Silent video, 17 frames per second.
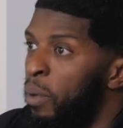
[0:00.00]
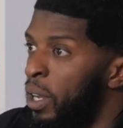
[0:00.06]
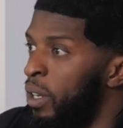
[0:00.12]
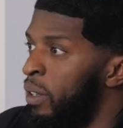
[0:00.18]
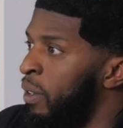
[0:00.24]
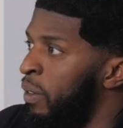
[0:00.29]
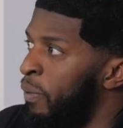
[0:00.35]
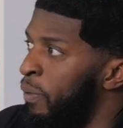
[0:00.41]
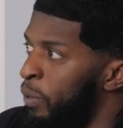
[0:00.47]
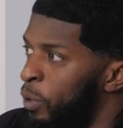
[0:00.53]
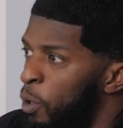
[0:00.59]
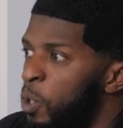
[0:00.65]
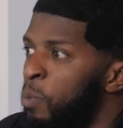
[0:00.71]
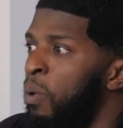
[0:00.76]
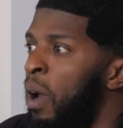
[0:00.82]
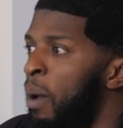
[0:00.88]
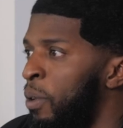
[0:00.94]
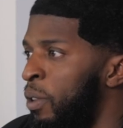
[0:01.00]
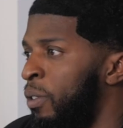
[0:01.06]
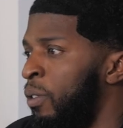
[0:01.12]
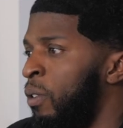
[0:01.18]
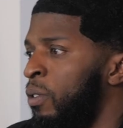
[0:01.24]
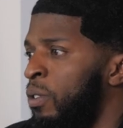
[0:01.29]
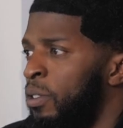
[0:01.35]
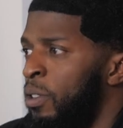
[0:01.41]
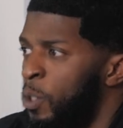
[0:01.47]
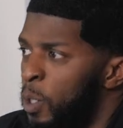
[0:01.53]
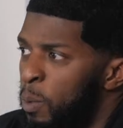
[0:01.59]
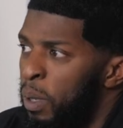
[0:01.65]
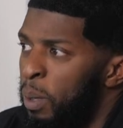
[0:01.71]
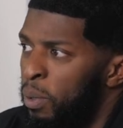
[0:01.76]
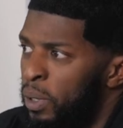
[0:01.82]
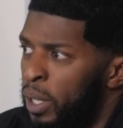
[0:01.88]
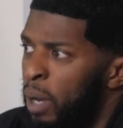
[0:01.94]
But those probably the two
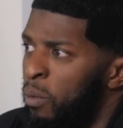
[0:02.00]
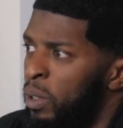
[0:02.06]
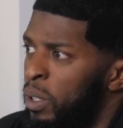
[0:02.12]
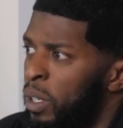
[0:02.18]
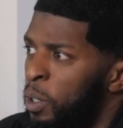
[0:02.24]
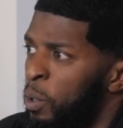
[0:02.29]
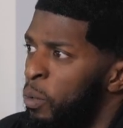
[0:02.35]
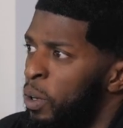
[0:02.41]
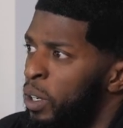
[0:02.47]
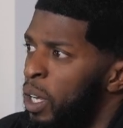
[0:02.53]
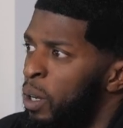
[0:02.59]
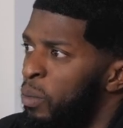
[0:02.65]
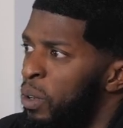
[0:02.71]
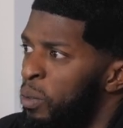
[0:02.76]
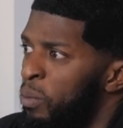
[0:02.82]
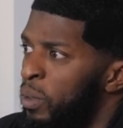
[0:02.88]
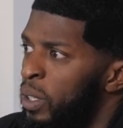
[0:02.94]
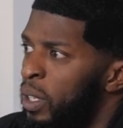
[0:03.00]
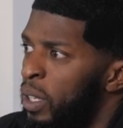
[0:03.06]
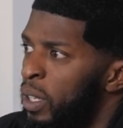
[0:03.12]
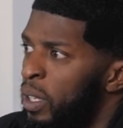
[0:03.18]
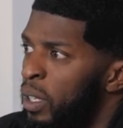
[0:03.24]
people that I would love to work out with one day.